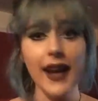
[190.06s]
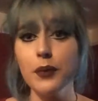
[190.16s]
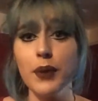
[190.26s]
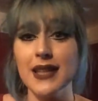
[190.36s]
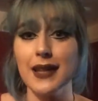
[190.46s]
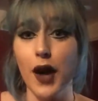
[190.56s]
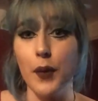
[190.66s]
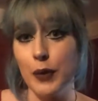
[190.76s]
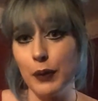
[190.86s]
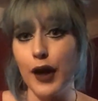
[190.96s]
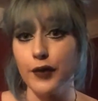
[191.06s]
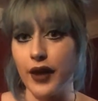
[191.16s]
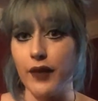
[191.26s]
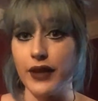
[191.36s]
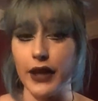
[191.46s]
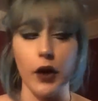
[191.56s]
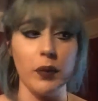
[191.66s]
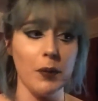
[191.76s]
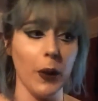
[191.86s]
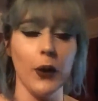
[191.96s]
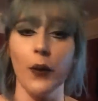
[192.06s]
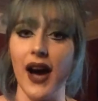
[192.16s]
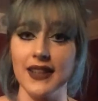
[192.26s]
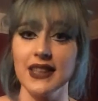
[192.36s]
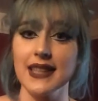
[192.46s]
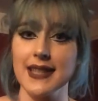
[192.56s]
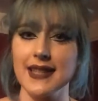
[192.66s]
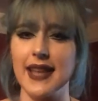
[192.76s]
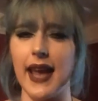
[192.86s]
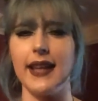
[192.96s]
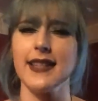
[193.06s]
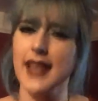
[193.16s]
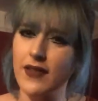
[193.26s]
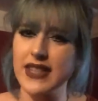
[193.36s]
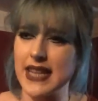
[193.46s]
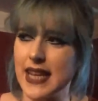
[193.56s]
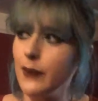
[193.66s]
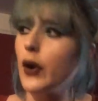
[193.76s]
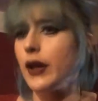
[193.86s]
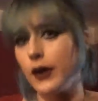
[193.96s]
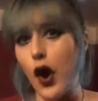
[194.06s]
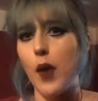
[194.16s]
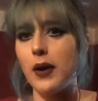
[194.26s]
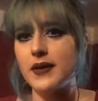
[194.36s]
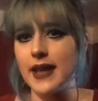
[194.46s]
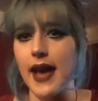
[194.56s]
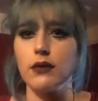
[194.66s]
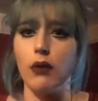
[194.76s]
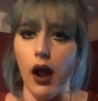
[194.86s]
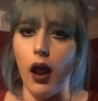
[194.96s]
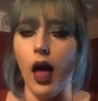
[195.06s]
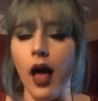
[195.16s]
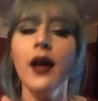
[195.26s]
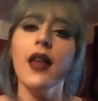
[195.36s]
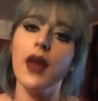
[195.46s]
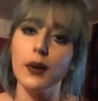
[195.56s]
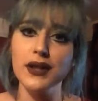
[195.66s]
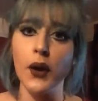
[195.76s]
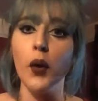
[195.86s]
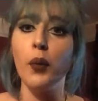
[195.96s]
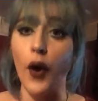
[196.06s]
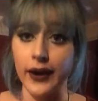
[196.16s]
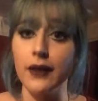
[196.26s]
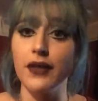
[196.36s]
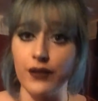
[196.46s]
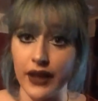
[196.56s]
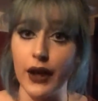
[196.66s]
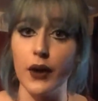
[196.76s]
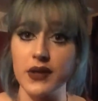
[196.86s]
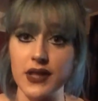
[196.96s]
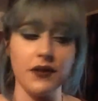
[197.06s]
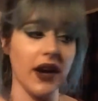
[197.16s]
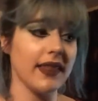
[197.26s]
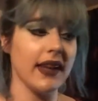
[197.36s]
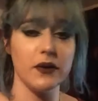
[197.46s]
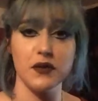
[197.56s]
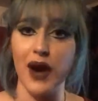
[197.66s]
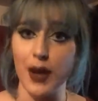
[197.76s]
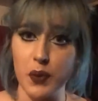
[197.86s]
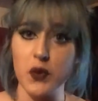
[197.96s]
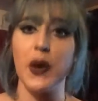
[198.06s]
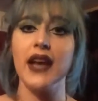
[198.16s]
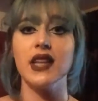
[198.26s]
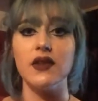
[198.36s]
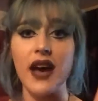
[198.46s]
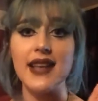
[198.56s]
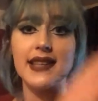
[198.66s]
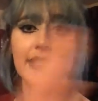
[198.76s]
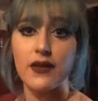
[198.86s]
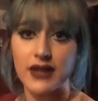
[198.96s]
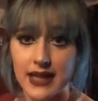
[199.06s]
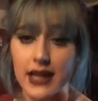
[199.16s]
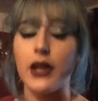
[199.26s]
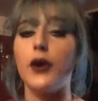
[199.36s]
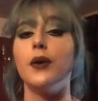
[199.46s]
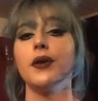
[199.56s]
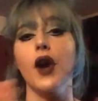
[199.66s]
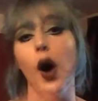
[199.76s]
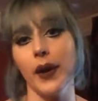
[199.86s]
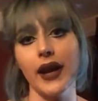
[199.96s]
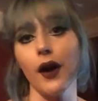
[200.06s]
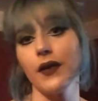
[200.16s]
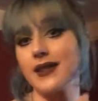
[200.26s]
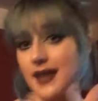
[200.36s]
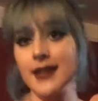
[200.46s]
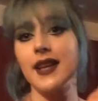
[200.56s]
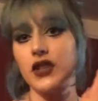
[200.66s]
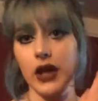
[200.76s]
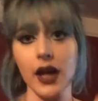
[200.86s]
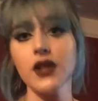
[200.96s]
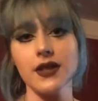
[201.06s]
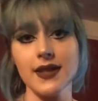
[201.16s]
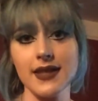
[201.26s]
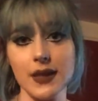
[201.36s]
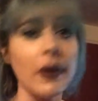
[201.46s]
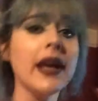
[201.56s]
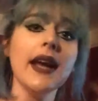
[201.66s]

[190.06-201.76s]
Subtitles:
I did piss a lot of people off with that video, people who were adults and saying, you're 17, what do you know about sex, blah, blah, blah. That was the whole point of the video, was the fact that it was my perspective as a 17-year-old commenting on the sex education system